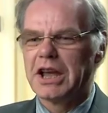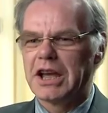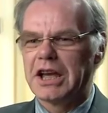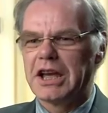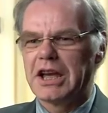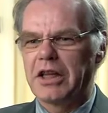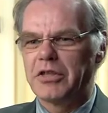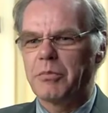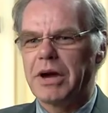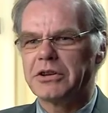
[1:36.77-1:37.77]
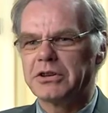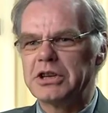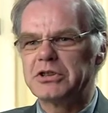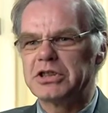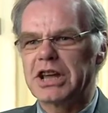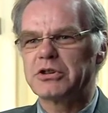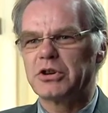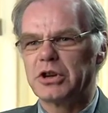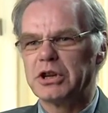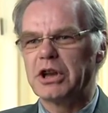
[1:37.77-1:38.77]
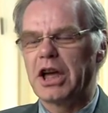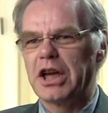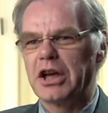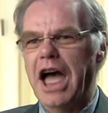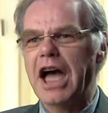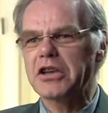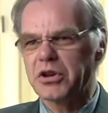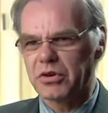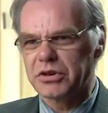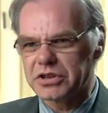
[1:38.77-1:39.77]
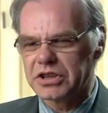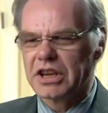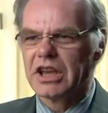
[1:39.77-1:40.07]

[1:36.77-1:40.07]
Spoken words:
and the pattern isn't actually accurate,